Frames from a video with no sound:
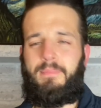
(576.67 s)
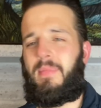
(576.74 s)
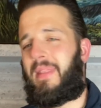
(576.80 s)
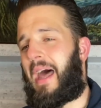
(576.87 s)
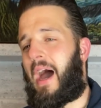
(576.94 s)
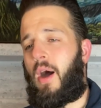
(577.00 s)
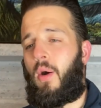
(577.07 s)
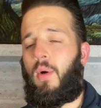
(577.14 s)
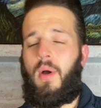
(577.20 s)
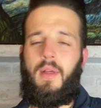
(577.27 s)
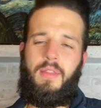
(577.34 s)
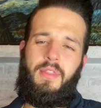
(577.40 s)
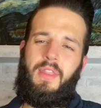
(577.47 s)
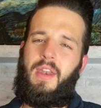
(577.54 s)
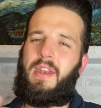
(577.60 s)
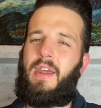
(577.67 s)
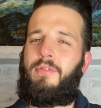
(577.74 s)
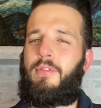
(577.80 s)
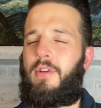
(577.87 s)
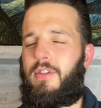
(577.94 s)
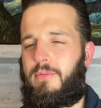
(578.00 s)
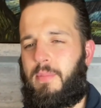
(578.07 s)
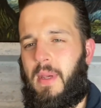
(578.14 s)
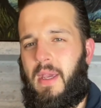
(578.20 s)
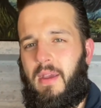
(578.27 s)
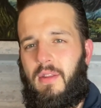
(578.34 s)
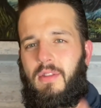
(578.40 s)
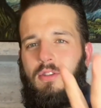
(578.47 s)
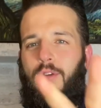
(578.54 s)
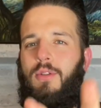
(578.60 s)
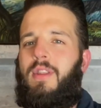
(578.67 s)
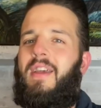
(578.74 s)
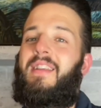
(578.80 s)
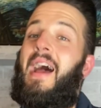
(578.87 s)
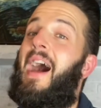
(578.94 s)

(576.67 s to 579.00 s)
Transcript: Now, the difference being two things.